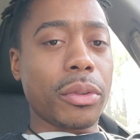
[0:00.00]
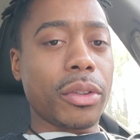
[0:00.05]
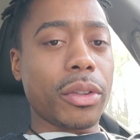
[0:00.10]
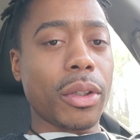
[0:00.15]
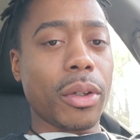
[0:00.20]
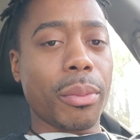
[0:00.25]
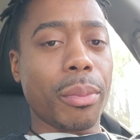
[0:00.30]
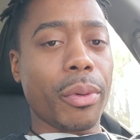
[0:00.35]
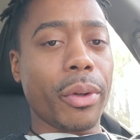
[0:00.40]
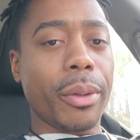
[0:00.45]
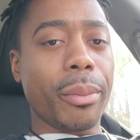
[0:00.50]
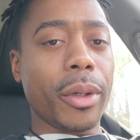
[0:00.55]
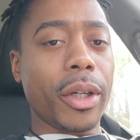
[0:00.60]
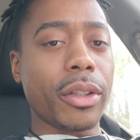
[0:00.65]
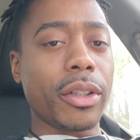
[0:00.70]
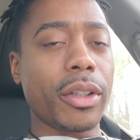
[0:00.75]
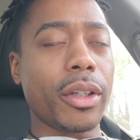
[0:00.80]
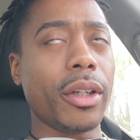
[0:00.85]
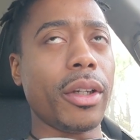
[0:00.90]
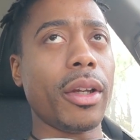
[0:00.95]
So pretty
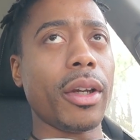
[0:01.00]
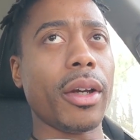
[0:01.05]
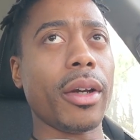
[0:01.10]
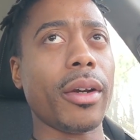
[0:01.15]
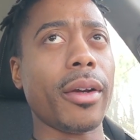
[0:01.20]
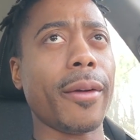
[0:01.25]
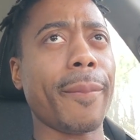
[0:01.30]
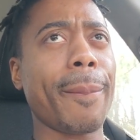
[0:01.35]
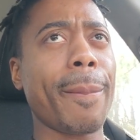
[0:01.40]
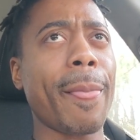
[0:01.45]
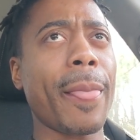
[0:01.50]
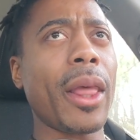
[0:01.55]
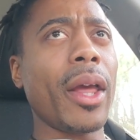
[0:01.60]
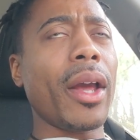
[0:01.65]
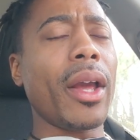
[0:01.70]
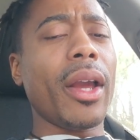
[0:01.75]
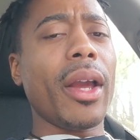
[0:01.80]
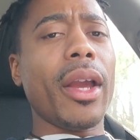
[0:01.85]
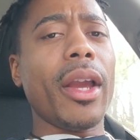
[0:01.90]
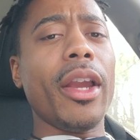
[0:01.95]
much
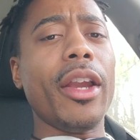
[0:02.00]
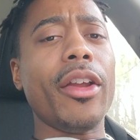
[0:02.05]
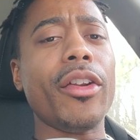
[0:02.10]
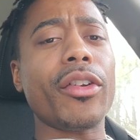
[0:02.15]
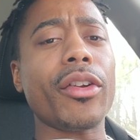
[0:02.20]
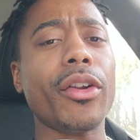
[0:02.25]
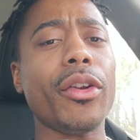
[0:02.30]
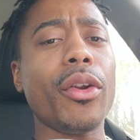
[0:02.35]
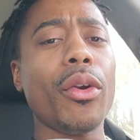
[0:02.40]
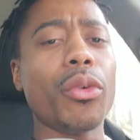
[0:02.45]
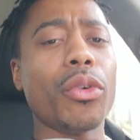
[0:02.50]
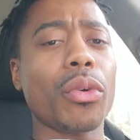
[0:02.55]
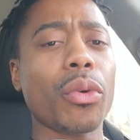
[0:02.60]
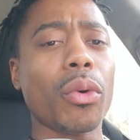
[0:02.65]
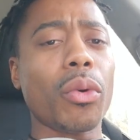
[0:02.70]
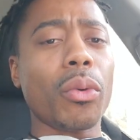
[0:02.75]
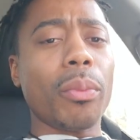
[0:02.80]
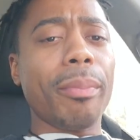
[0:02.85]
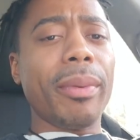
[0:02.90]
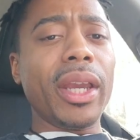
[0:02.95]
he's a
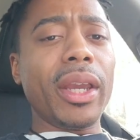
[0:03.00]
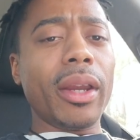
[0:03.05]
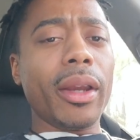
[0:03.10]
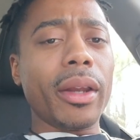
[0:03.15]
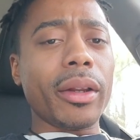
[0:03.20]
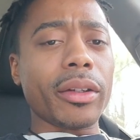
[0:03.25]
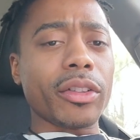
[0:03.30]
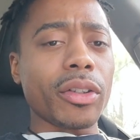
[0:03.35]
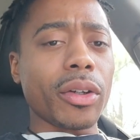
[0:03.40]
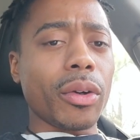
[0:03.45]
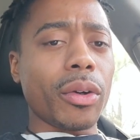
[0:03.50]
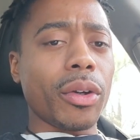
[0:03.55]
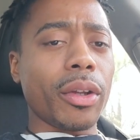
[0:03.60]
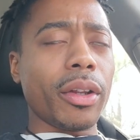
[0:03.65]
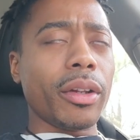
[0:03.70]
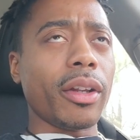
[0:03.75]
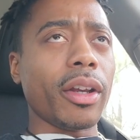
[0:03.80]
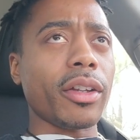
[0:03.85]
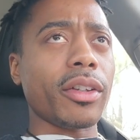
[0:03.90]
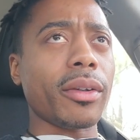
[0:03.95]
neutral being, so
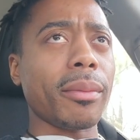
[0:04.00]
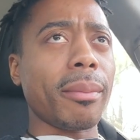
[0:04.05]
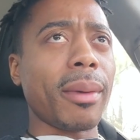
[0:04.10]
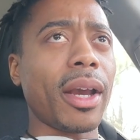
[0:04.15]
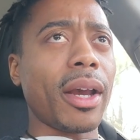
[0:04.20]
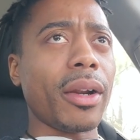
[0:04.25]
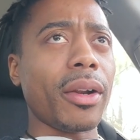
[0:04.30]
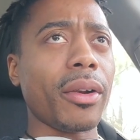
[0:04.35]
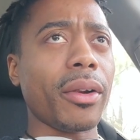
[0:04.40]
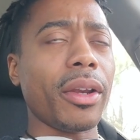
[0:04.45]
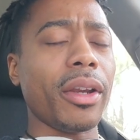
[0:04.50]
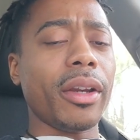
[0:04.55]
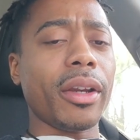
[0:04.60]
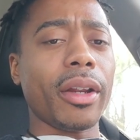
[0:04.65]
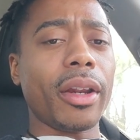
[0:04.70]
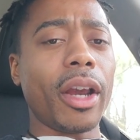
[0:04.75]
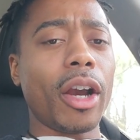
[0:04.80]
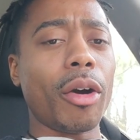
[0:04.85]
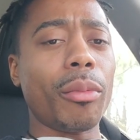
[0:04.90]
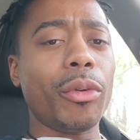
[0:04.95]
it doesn't matter. He
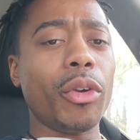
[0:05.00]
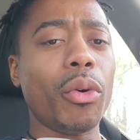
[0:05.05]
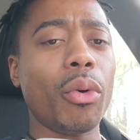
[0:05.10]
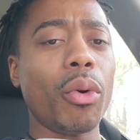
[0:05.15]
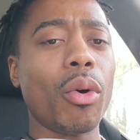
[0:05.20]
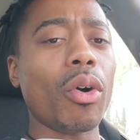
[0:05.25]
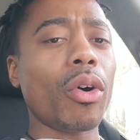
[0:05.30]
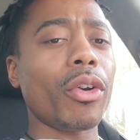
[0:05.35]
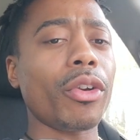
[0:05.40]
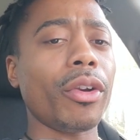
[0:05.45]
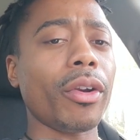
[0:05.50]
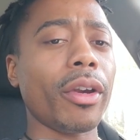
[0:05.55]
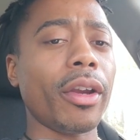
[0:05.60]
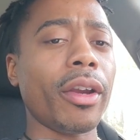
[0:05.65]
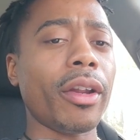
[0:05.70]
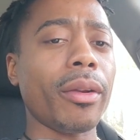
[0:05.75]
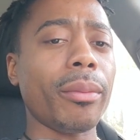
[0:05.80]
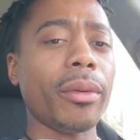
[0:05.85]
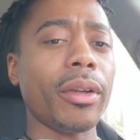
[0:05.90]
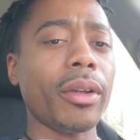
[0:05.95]
can help you or your
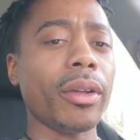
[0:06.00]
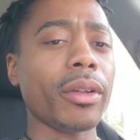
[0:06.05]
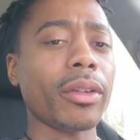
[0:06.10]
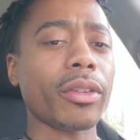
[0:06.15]
enemy.